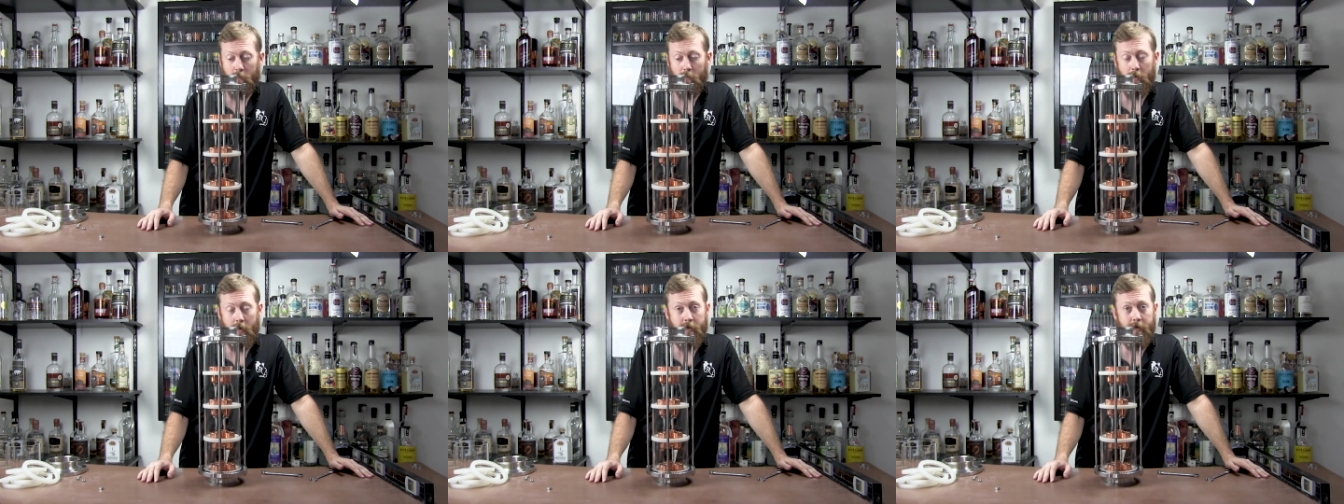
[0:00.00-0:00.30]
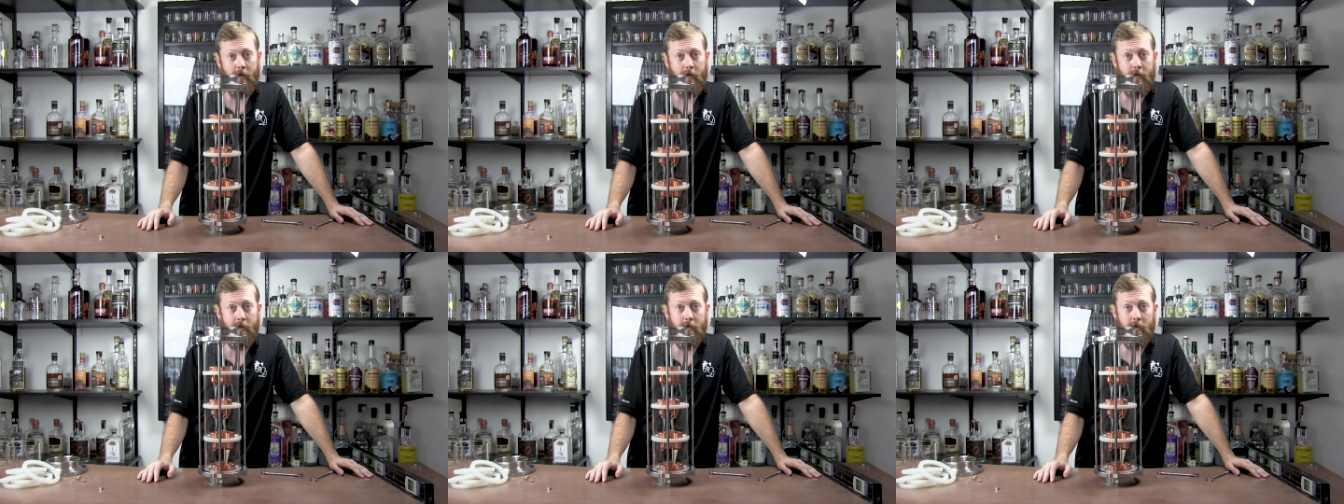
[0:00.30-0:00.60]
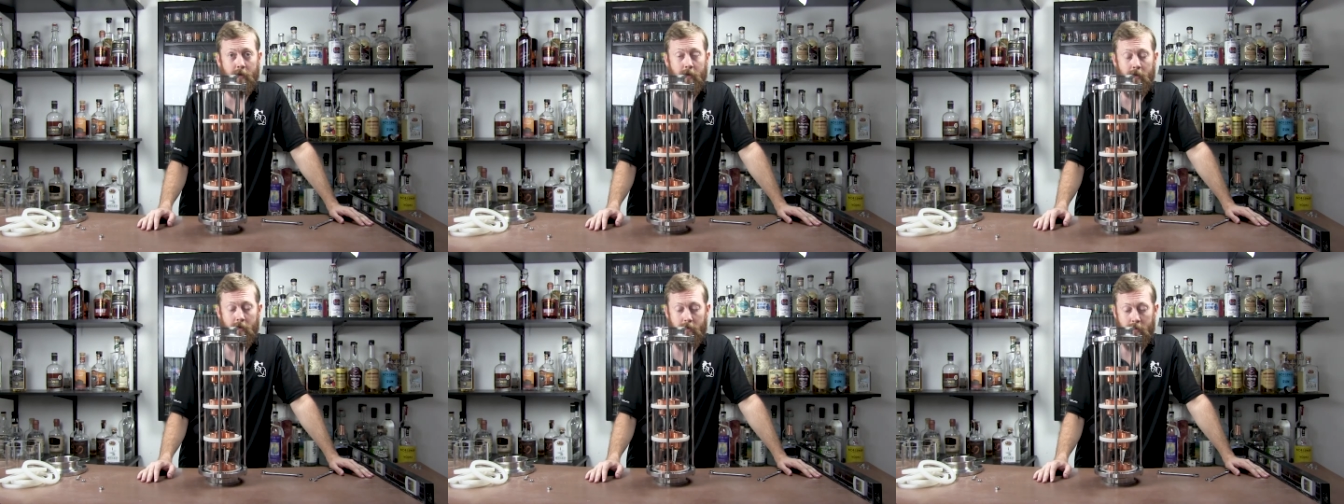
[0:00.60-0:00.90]
Whether it's
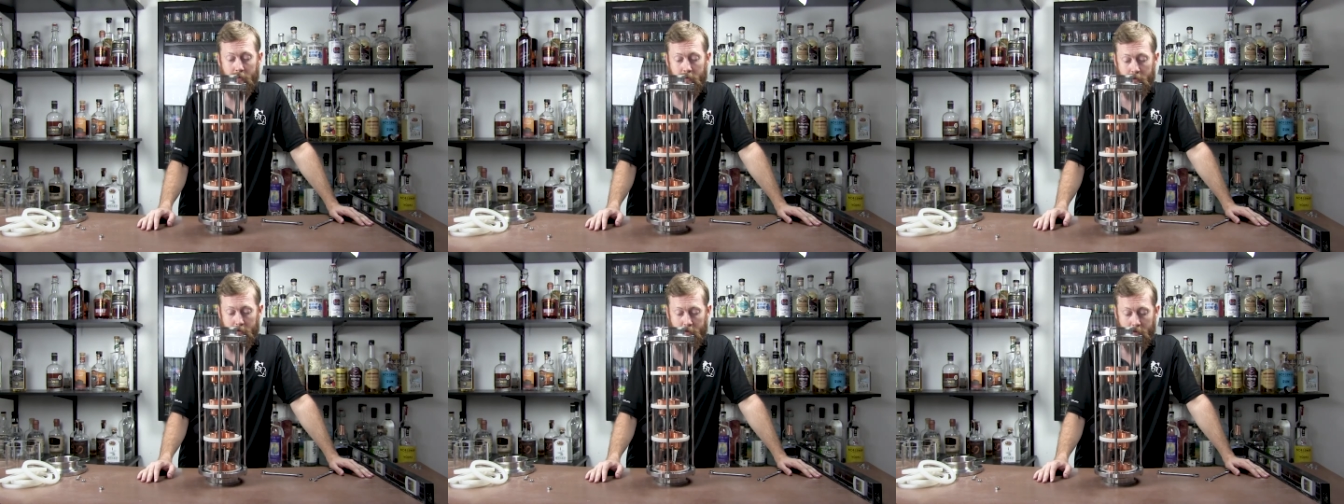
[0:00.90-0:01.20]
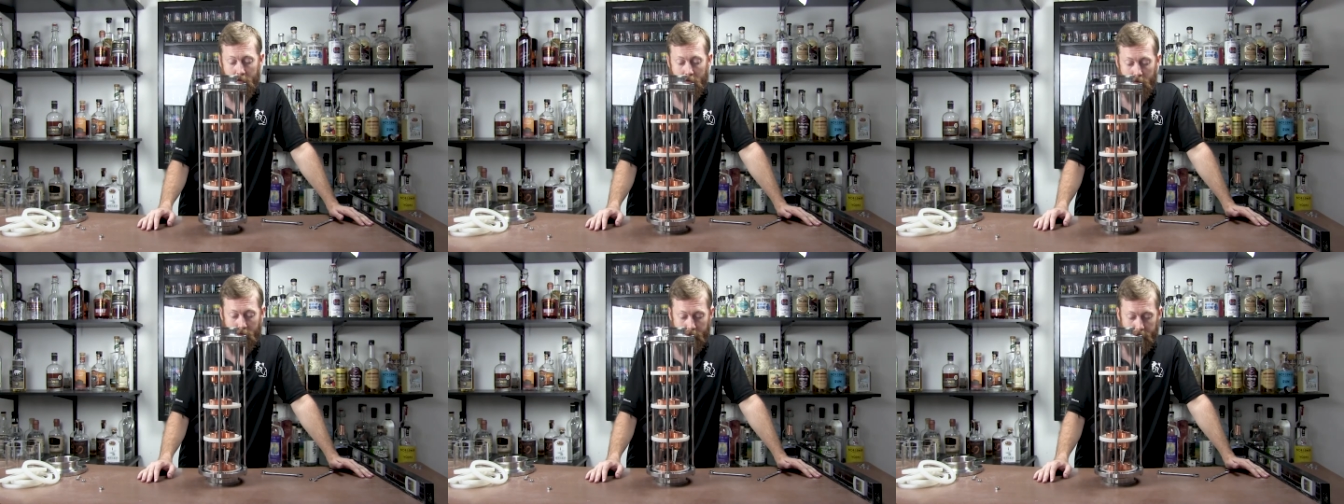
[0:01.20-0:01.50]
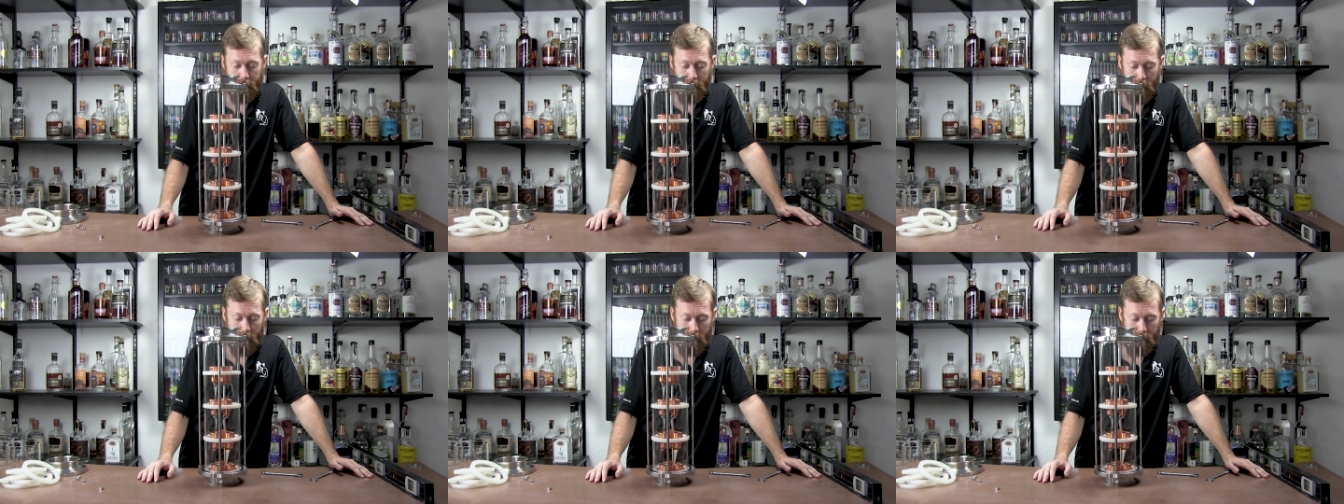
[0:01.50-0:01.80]
a uh,
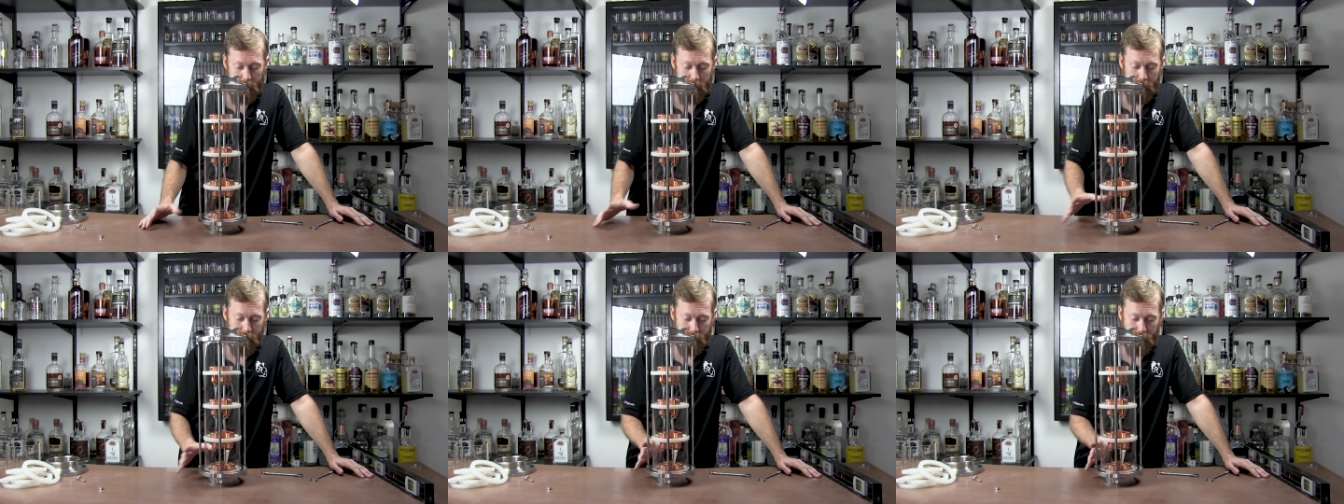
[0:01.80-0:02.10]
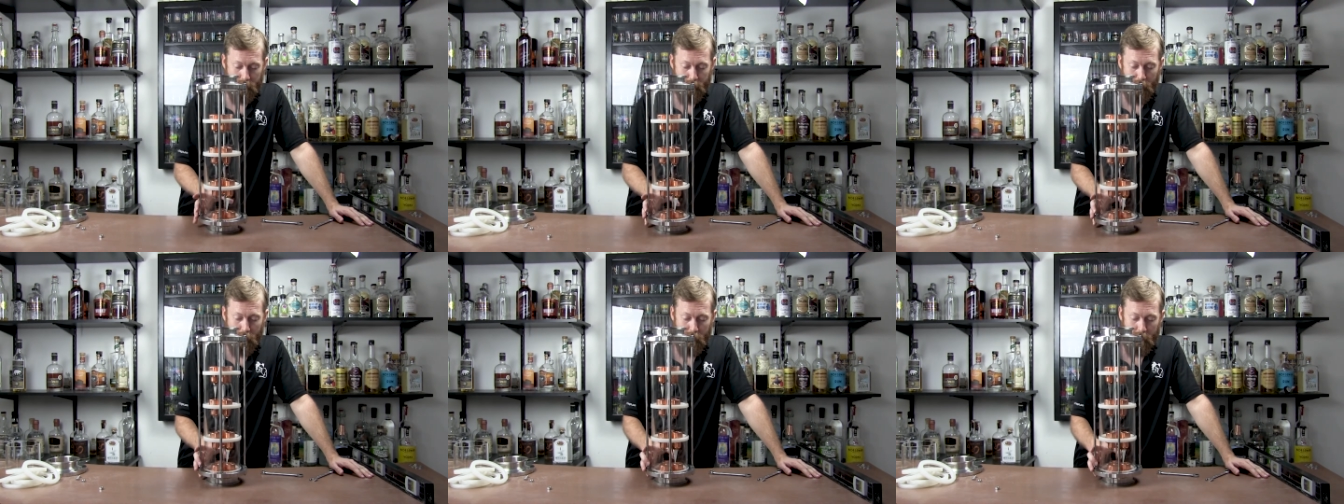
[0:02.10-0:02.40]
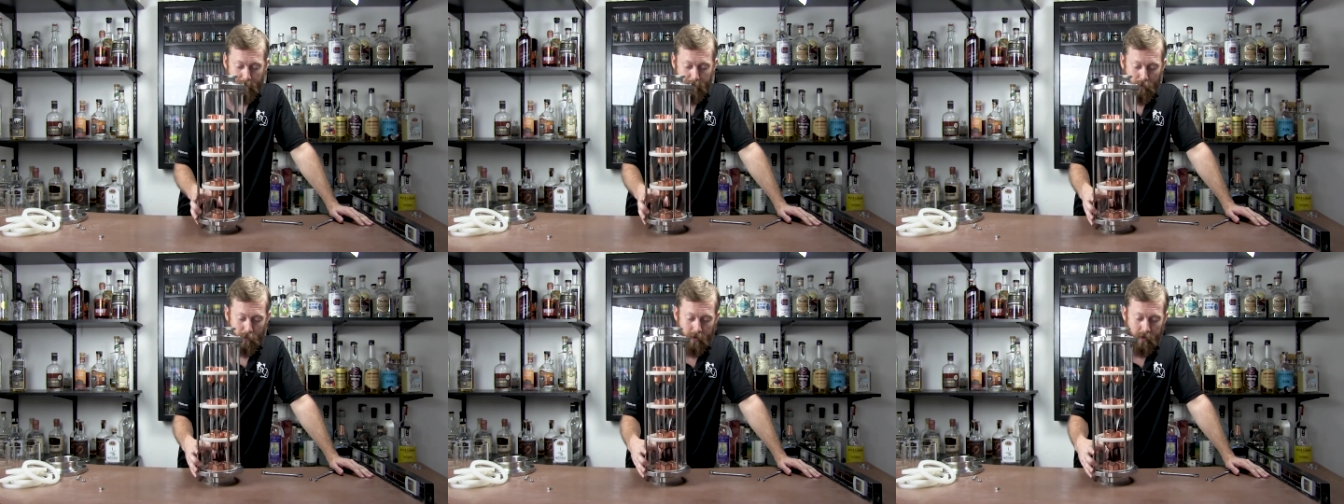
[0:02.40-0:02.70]
the this
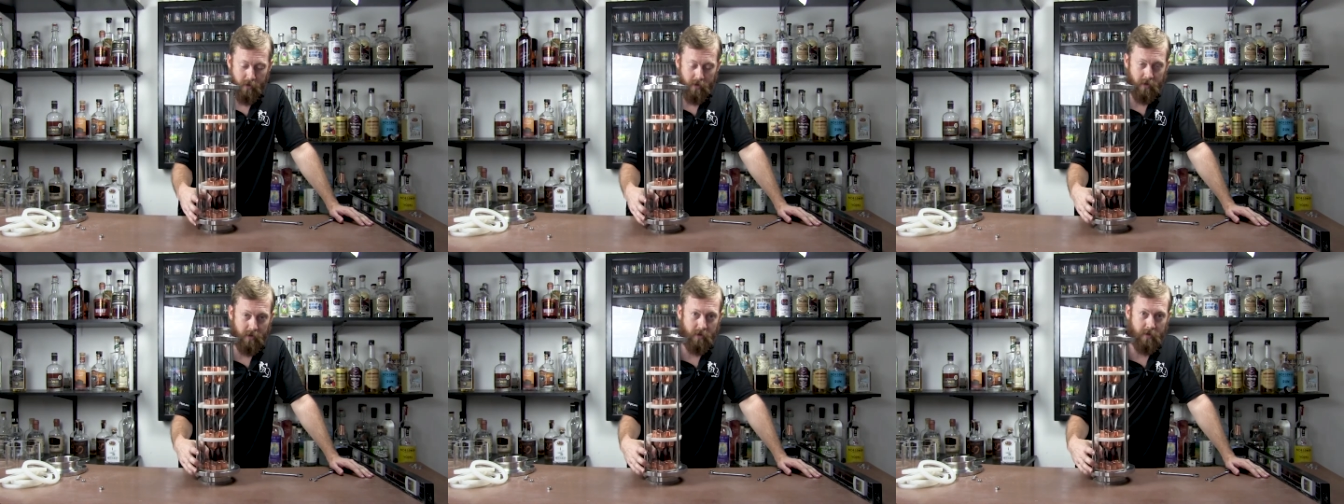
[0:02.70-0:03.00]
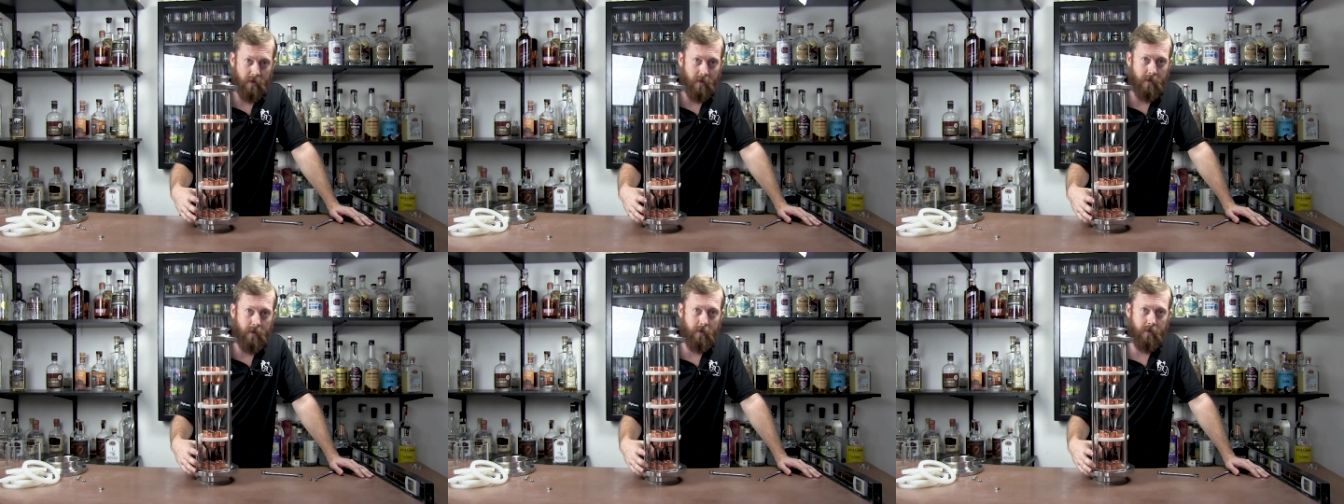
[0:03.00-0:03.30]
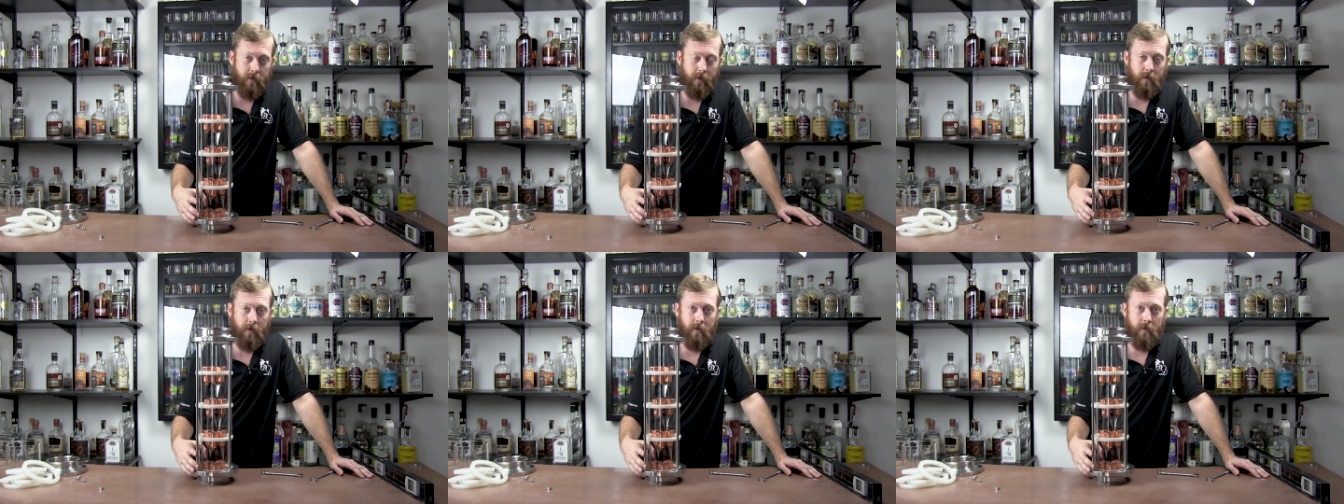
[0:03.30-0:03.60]
smaller 4 inch
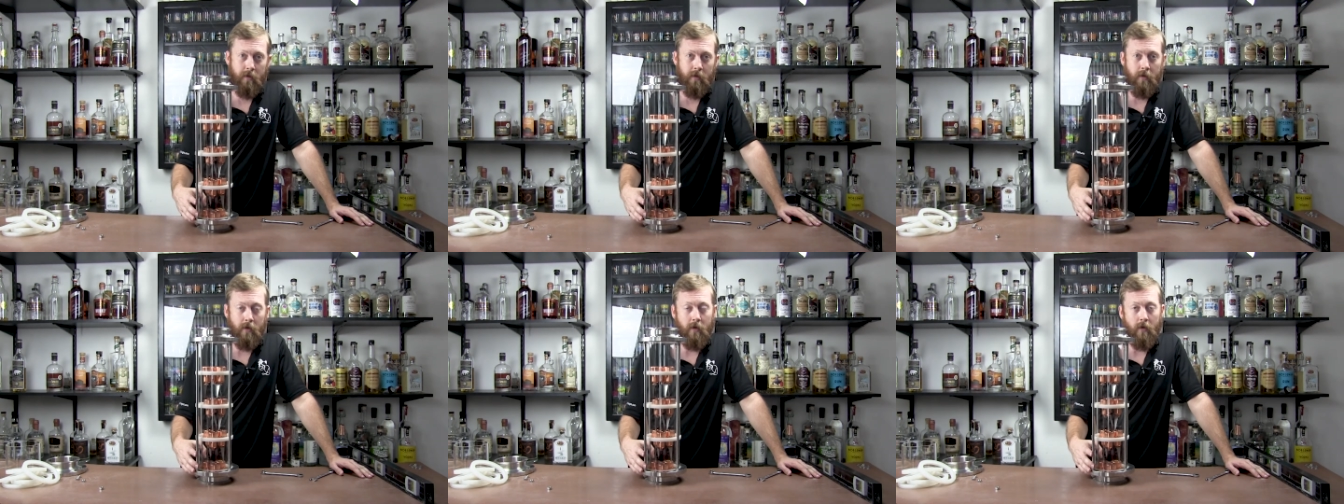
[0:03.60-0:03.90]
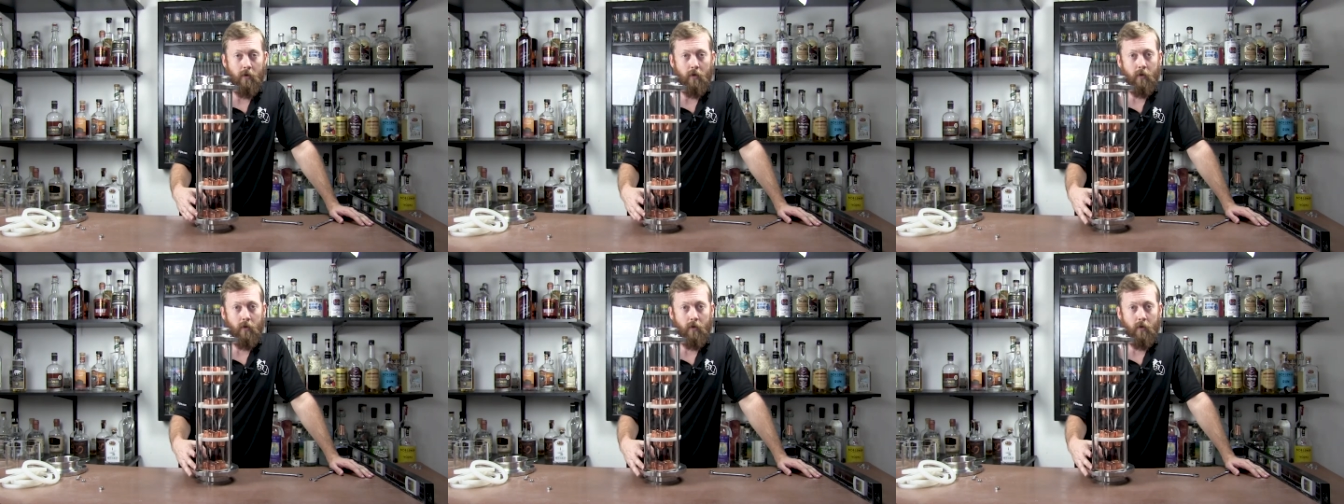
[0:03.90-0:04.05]
style here